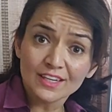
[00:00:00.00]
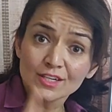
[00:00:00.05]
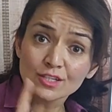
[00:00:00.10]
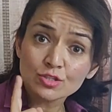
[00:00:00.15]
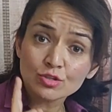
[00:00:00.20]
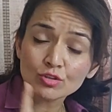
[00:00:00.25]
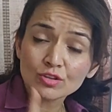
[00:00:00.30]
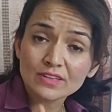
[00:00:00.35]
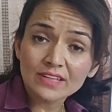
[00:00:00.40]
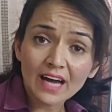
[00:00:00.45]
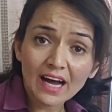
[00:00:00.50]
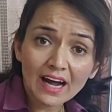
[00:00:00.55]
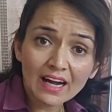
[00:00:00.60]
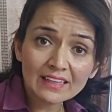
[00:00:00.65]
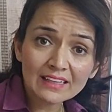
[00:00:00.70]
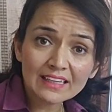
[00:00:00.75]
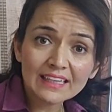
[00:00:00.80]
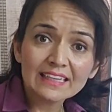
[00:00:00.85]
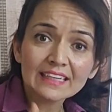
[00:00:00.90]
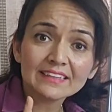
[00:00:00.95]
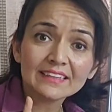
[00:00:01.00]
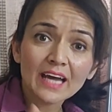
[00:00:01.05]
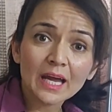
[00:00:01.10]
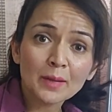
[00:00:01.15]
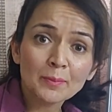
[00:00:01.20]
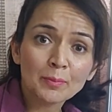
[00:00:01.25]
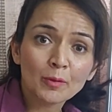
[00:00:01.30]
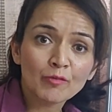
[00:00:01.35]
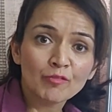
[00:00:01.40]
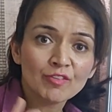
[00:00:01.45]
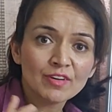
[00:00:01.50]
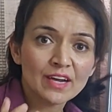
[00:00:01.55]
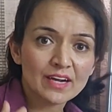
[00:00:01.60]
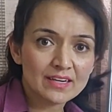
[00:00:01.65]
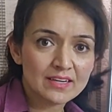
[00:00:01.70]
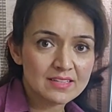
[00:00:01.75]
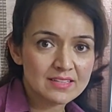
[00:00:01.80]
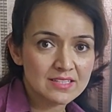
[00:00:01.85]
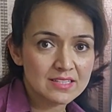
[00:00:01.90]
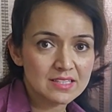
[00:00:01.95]
So that type of
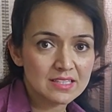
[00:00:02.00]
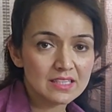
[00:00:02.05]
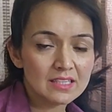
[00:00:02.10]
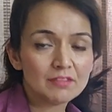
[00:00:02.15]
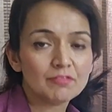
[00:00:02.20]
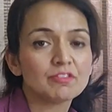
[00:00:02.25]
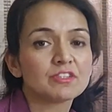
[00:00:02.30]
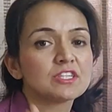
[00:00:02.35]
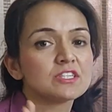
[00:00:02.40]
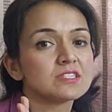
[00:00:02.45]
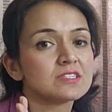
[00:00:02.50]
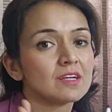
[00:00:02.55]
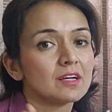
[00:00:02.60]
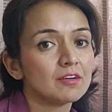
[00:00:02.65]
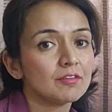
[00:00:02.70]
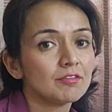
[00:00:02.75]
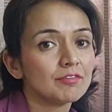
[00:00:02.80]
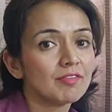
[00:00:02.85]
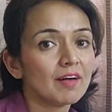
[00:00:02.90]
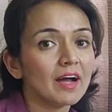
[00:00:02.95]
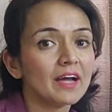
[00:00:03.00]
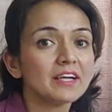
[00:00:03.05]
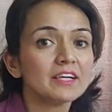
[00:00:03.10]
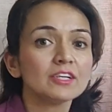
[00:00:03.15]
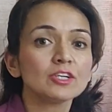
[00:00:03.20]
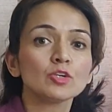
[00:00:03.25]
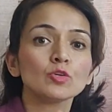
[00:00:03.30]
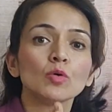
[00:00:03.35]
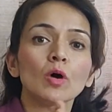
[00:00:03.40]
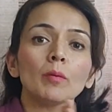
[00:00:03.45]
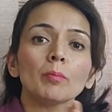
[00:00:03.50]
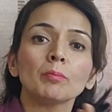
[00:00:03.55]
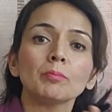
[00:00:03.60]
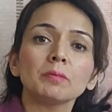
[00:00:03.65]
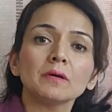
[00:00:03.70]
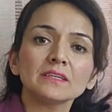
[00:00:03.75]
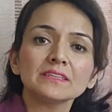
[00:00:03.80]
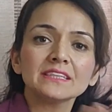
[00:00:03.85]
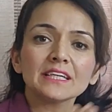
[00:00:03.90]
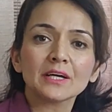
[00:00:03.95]
electricity which is confined to a
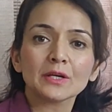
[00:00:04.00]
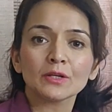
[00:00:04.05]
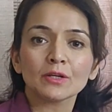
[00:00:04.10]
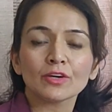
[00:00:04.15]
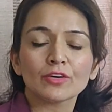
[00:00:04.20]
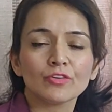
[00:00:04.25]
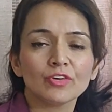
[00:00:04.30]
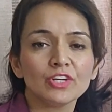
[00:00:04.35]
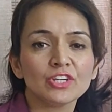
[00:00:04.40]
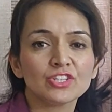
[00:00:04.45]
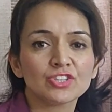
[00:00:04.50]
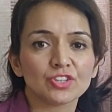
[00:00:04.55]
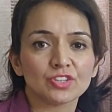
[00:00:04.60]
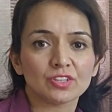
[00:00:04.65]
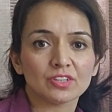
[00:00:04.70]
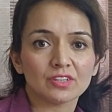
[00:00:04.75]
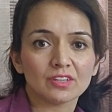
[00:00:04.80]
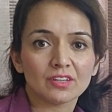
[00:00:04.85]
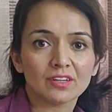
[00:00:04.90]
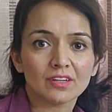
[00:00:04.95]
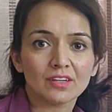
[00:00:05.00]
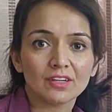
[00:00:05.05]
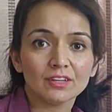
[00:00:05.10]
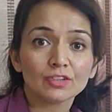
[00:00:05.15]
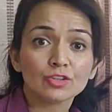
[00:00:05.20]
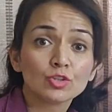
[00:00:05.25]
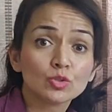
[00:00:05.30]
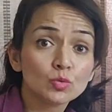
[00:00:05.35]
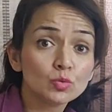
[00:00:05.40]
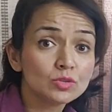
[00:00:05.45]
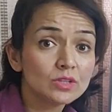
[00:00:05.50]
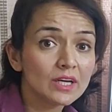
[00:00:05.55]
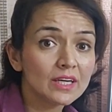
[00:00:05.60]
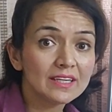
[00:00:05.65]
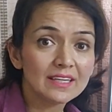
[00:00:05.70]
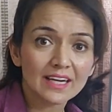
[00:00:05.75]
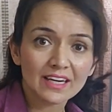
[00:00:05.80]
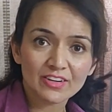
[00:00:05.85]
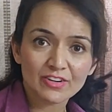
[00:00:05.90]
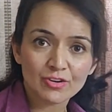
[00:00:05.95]
particular region through the
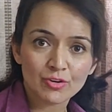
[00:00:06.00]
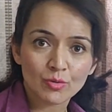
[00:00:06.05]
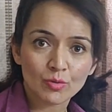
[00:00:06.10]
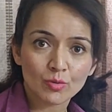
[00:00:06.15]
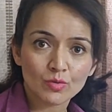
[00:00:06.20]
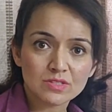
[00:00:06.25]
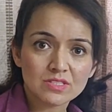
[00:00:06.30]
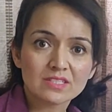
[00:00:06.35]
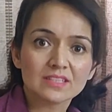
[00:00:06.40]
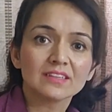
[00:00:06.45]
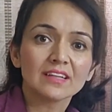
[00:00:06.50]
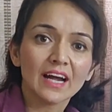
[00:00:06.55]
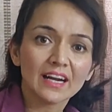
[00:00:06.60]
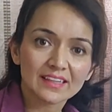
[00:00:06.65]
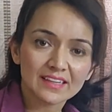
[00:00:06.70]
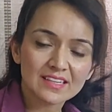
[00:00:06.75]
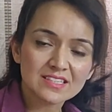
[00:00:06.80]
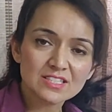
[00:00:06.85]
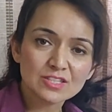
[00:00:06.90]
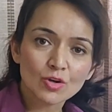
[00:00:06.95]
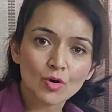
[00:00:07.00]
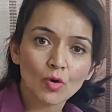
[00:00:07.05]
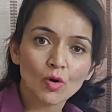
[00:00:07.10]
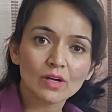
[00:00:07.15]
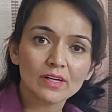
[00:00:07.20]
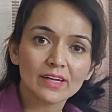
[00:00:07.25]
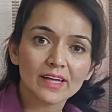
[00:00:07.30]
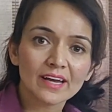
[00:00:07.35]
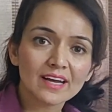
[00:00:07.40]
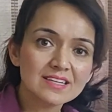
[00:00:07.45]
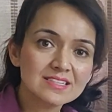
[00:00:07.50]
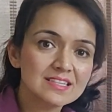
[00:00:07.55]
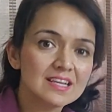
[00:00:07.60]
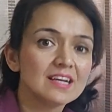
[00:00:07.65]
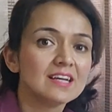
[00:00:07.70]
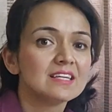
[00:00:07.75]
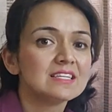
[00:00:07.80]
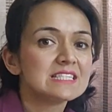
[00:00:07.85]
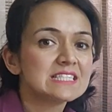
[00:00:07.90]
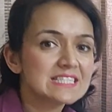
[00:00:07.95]
electrons, that is called as
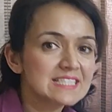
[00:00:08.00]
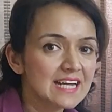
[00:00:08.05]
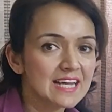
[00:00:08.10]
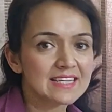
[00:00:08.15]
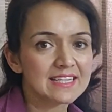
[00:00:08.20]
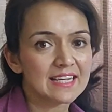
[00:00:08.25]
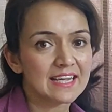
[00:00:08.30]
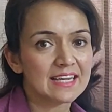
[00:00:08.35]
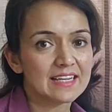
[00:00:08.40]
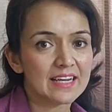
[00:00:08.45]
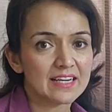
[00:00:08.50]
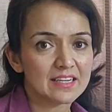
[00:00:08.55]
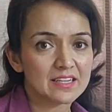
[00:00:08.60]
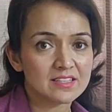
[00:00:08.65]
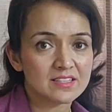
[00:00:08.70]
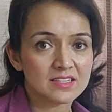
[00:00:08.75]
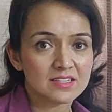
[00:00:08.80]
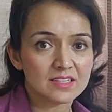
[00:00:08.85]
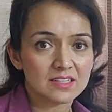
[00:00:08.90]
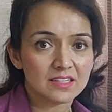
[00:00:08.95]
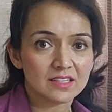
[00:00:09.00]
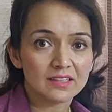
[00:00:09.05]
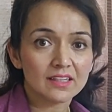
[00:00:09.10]
static electricity.